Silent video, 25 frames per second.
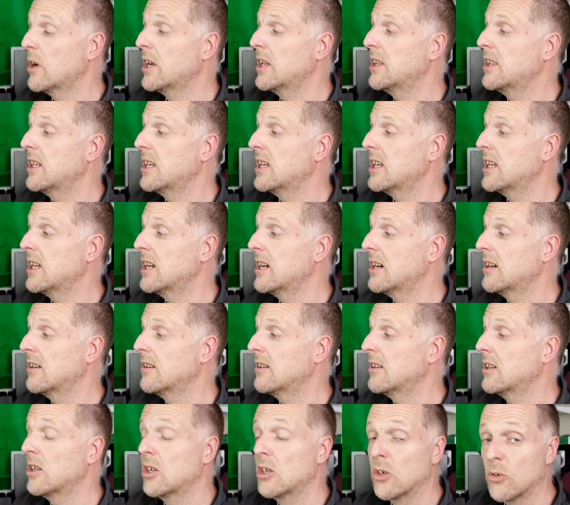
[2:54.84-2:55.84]
when the
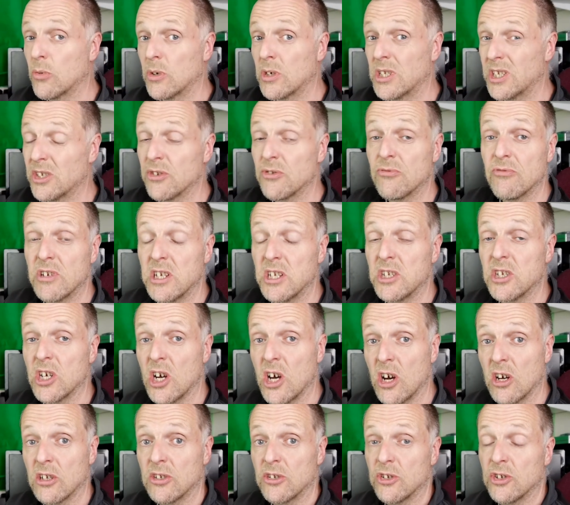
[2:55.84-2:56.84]
when it's
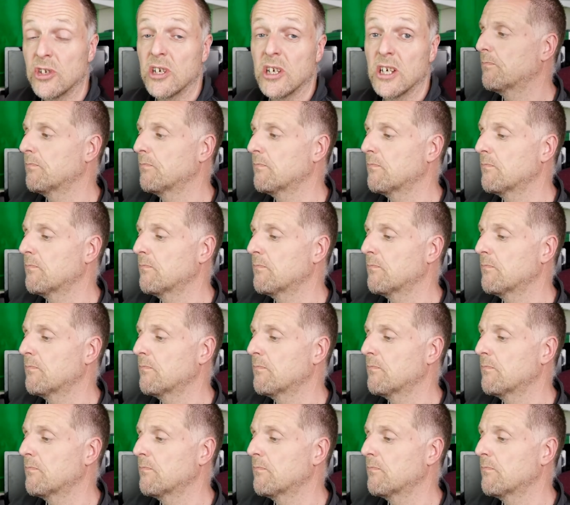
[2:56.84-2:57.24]
recharged.